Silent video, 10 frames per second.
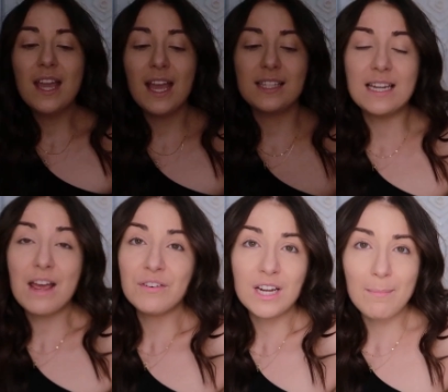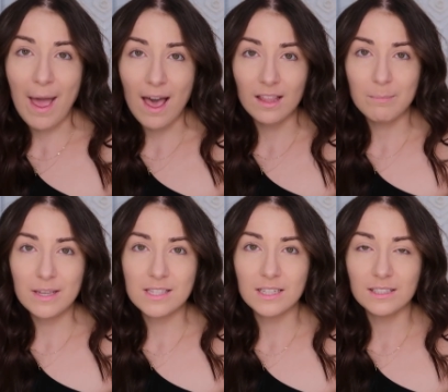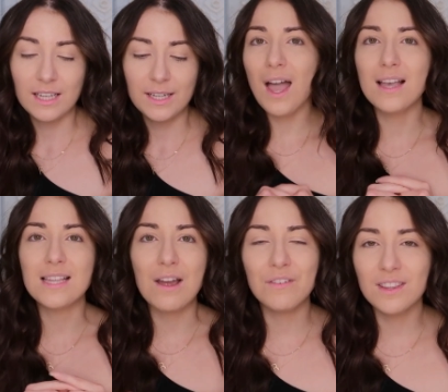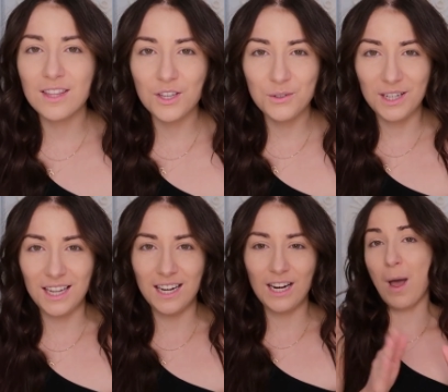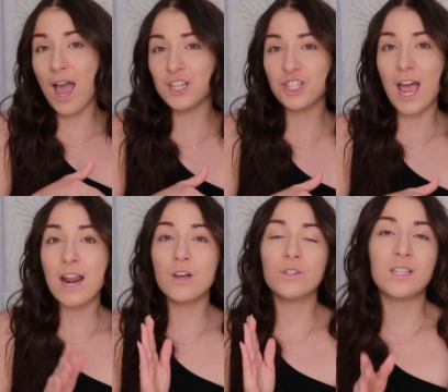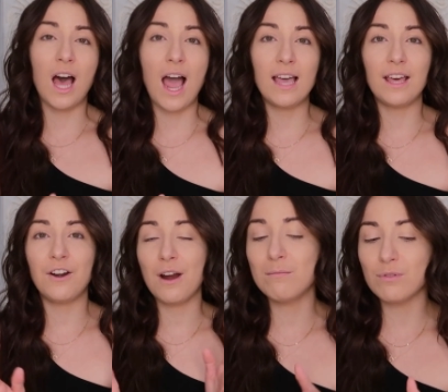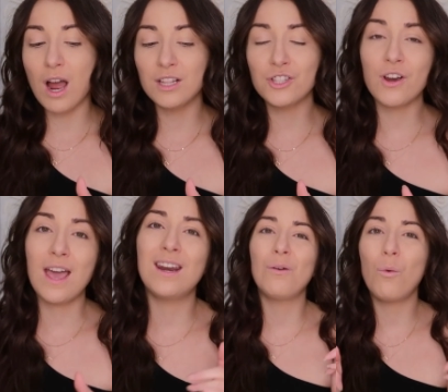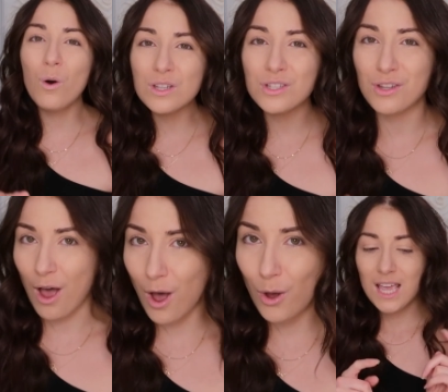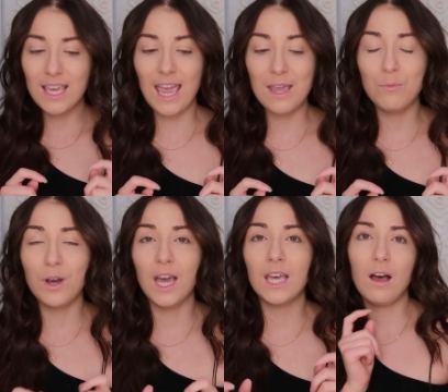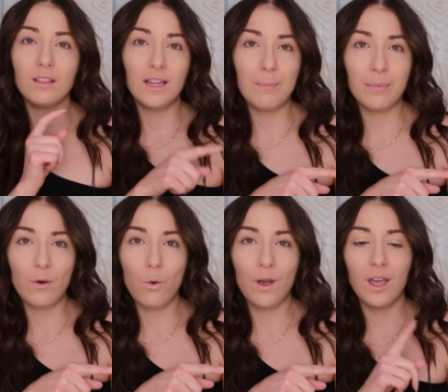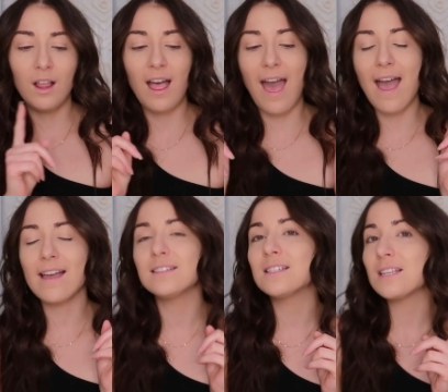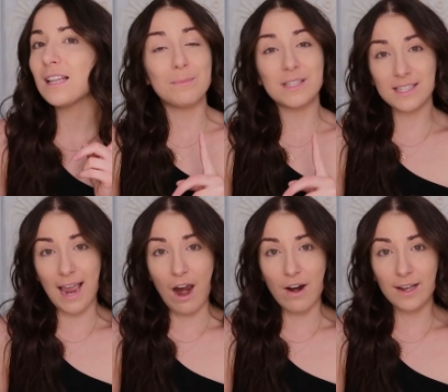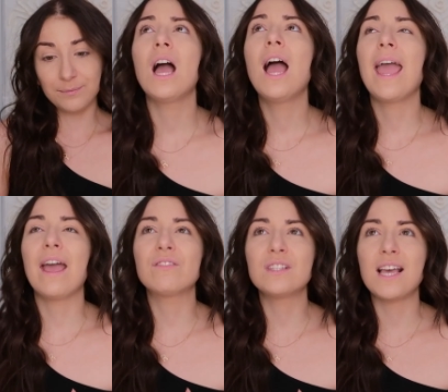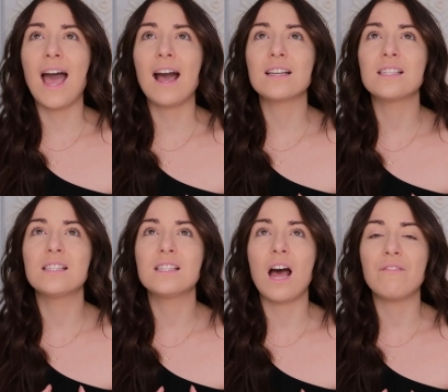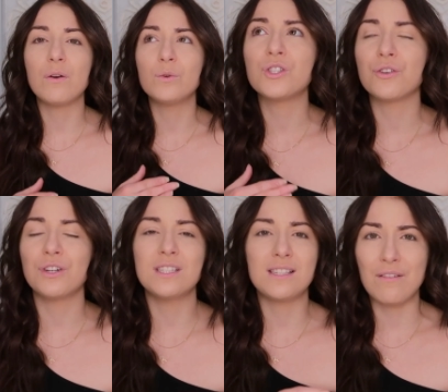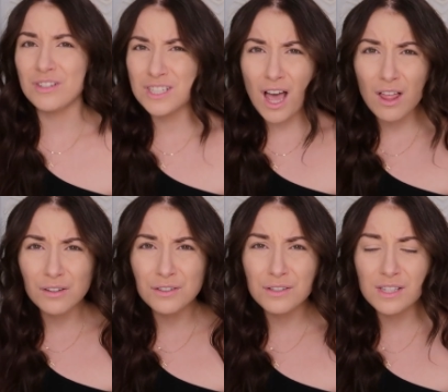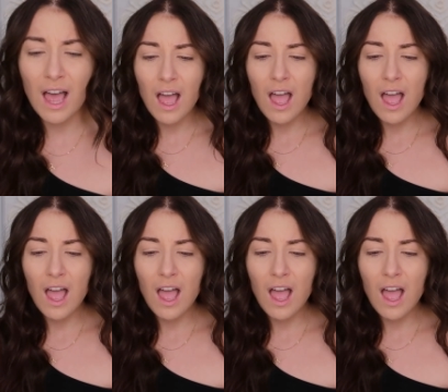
It's an everyday palette, basically. It has everything that you need. Eyeshadows to highlighter and bronzer, and it also came with lip oil and mascara. After tax and stuff, it was $37,